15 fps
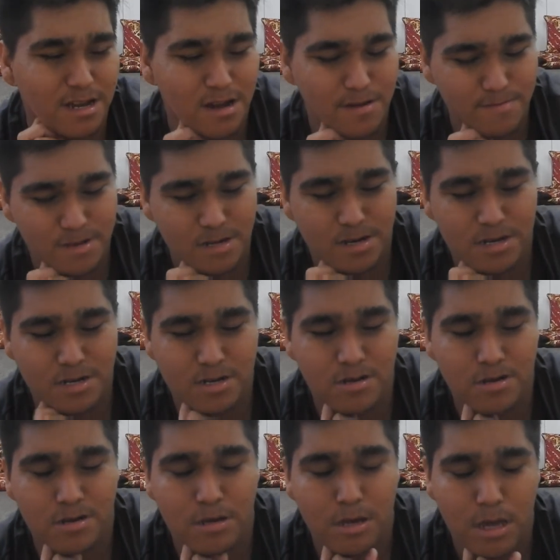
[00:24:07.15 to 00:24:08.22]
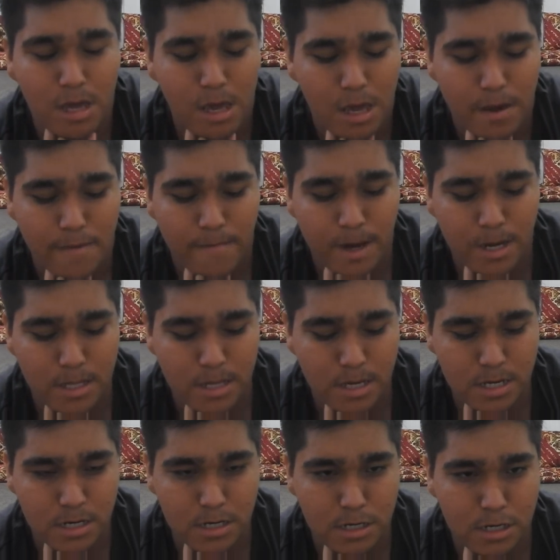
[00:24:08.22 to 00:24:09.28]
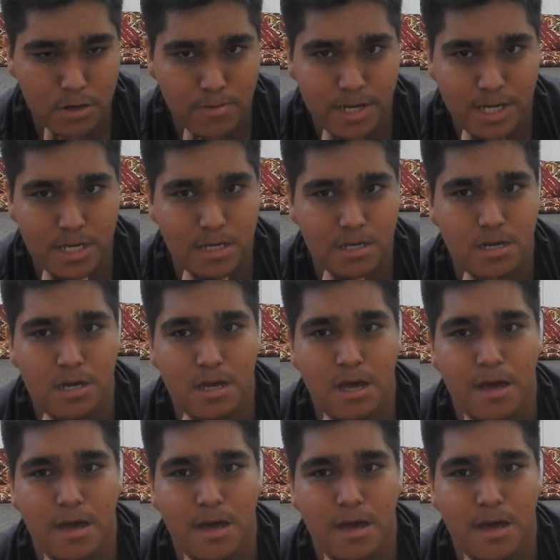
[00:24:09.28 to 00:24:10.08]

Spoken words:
I'm gonna do, mainly doing